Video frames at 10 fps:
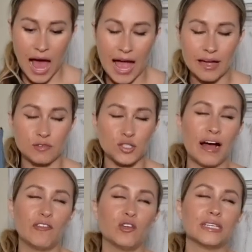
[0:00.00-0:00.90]
I have
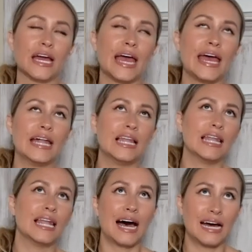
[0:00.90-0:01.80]
traveled a
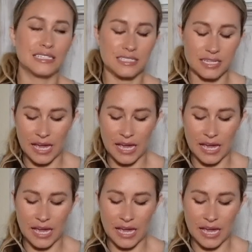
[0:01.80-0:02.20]
lot,